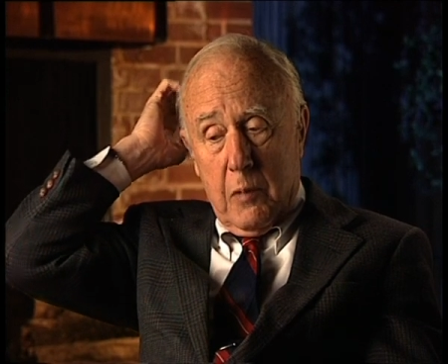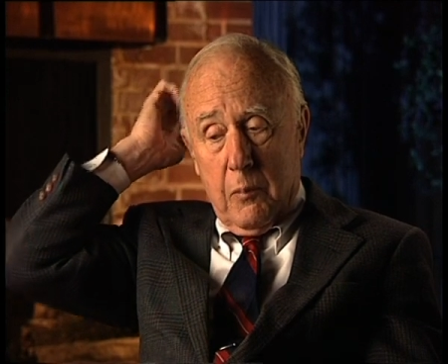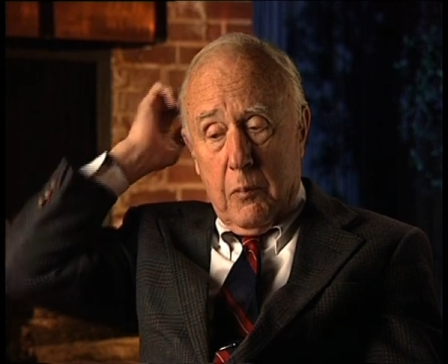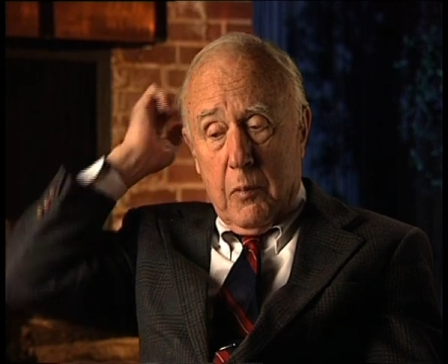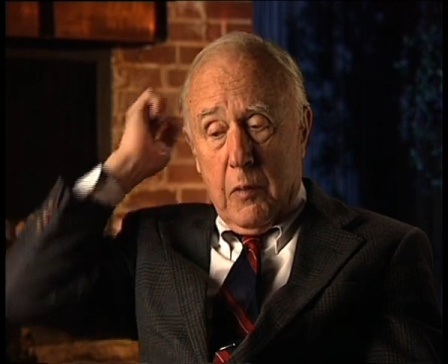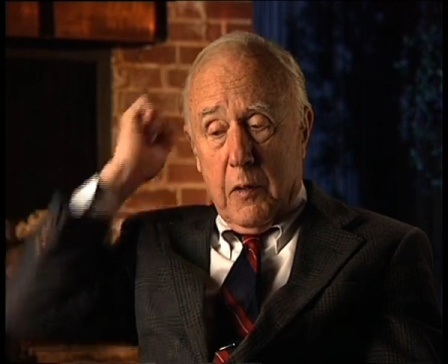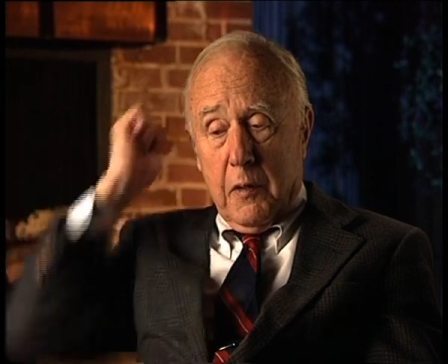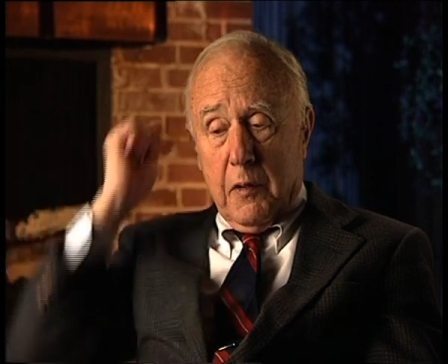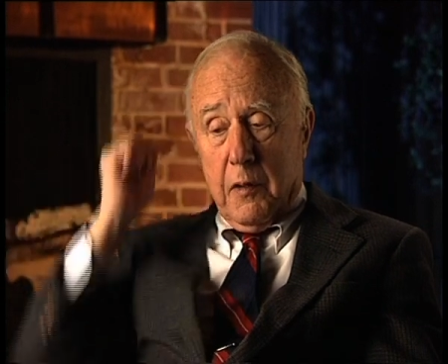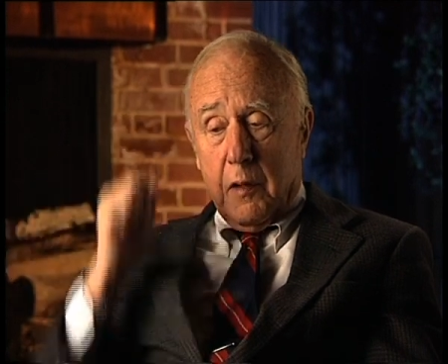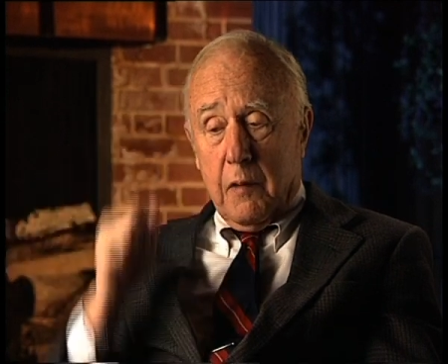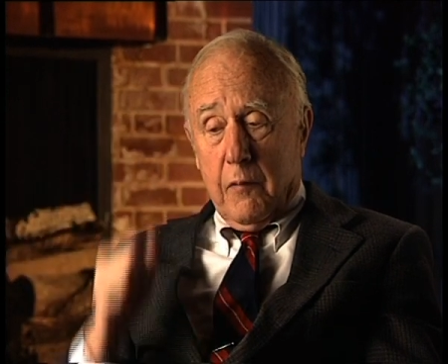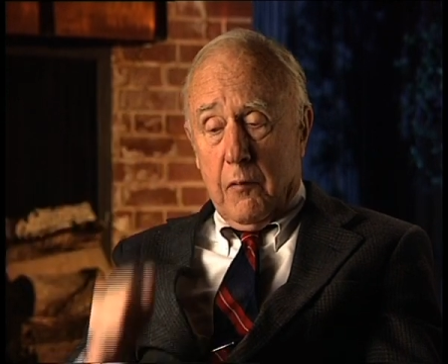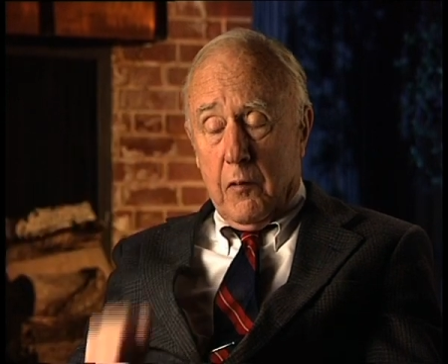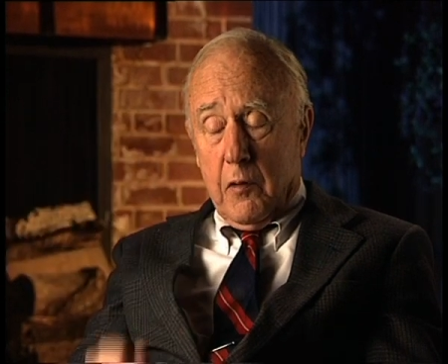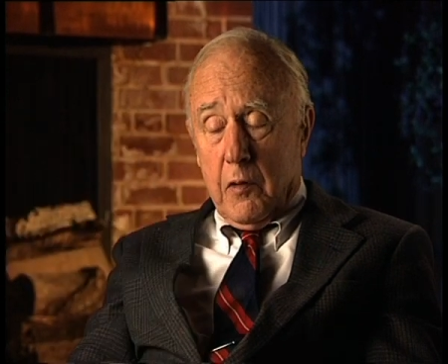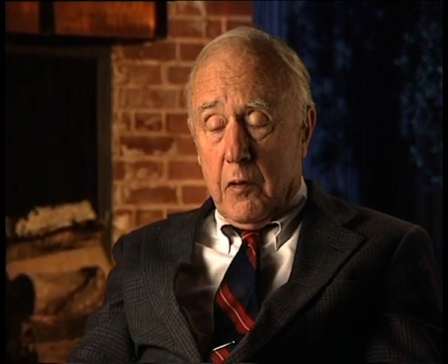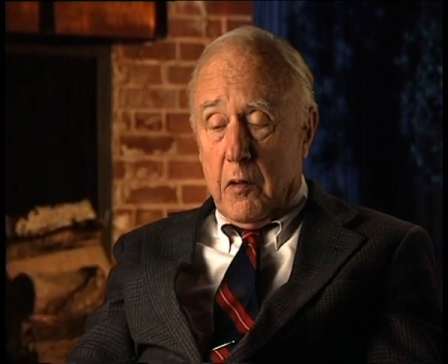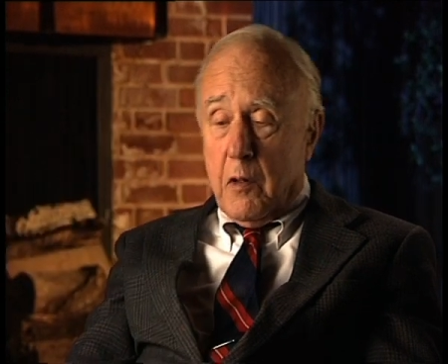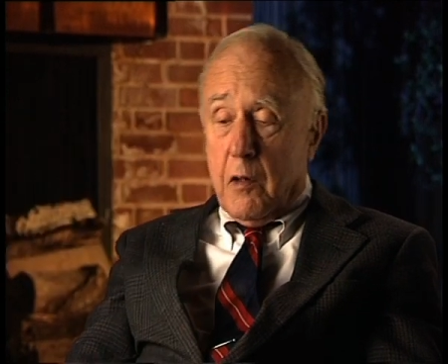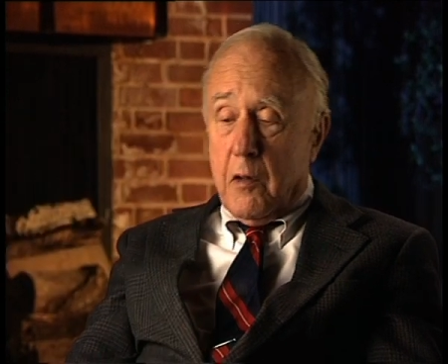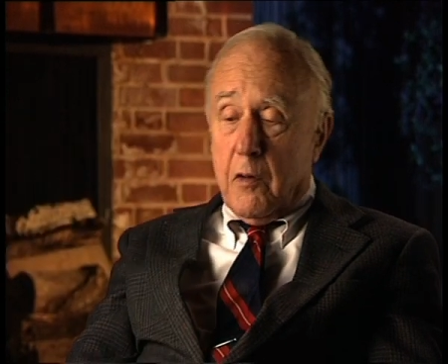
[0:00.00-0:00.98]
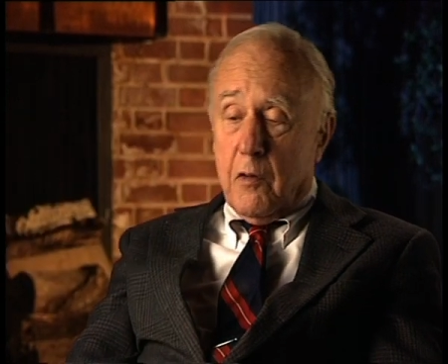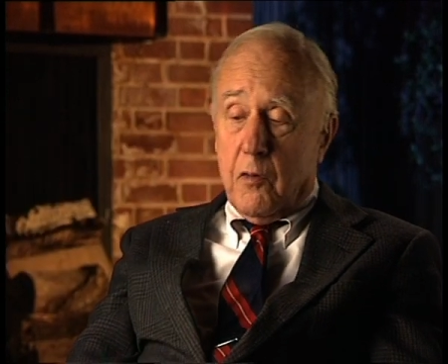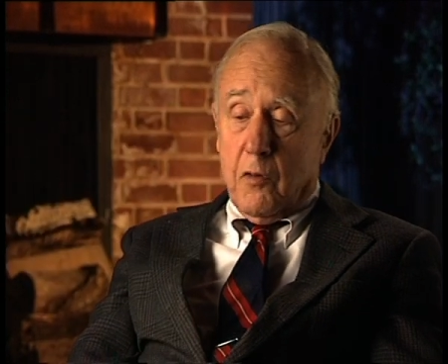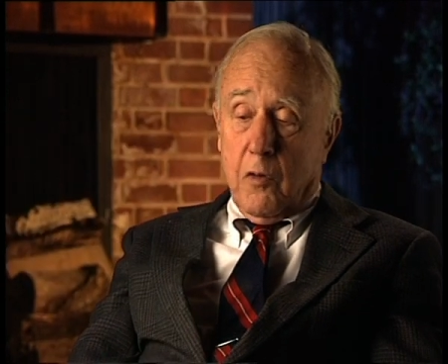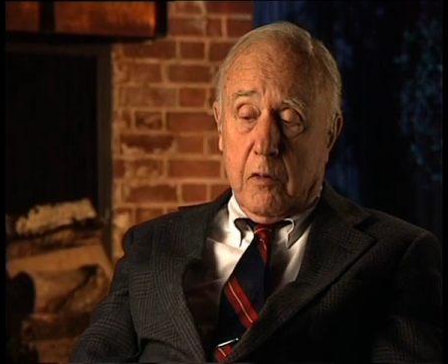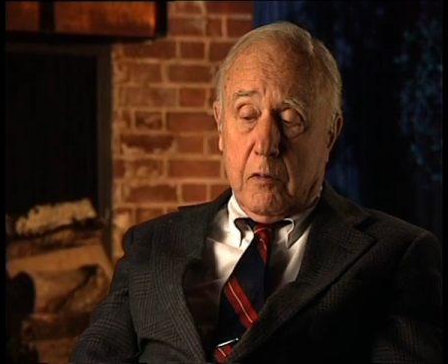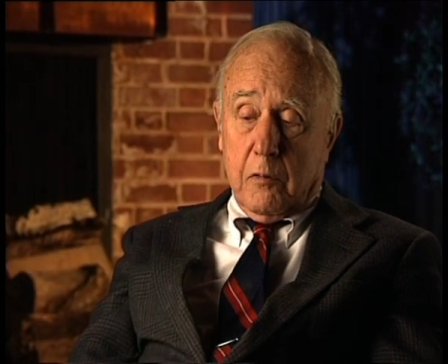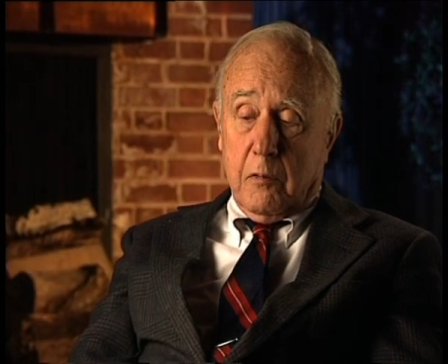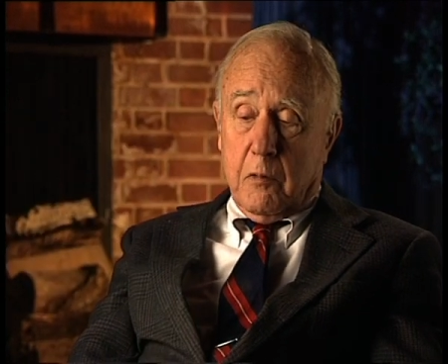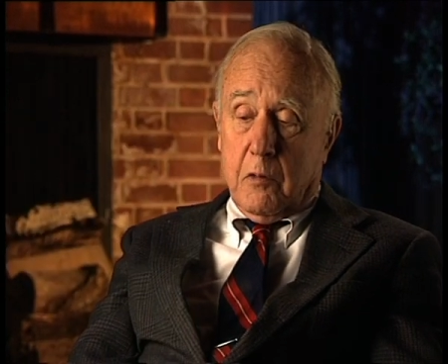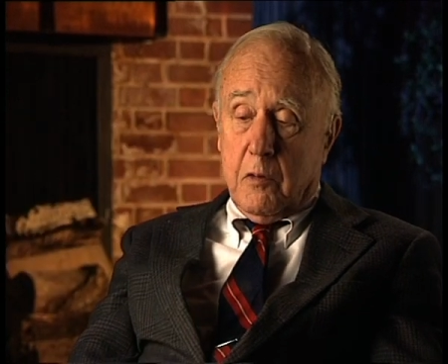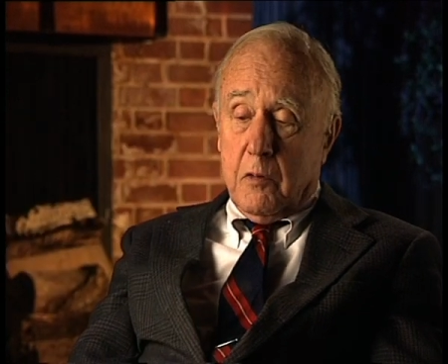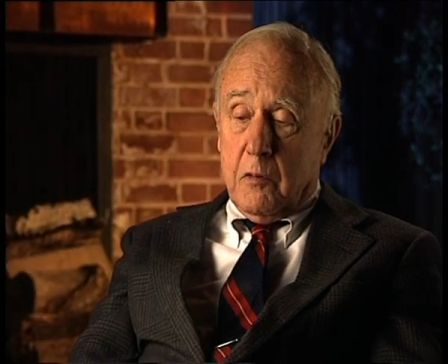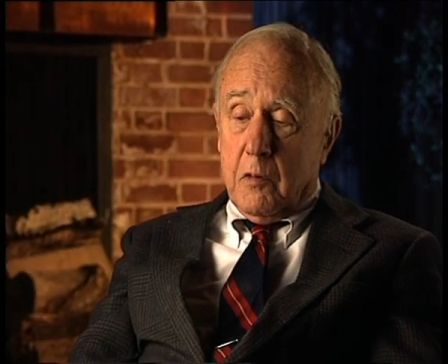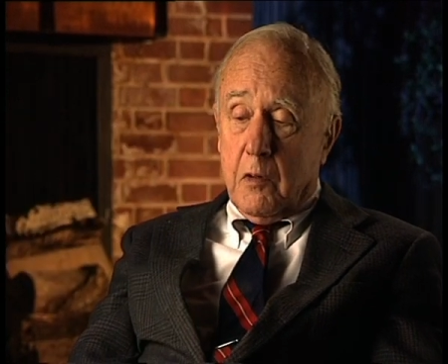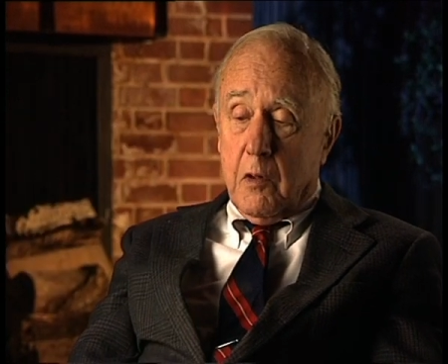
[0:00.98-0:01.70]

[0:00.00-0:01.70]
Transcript: but never talked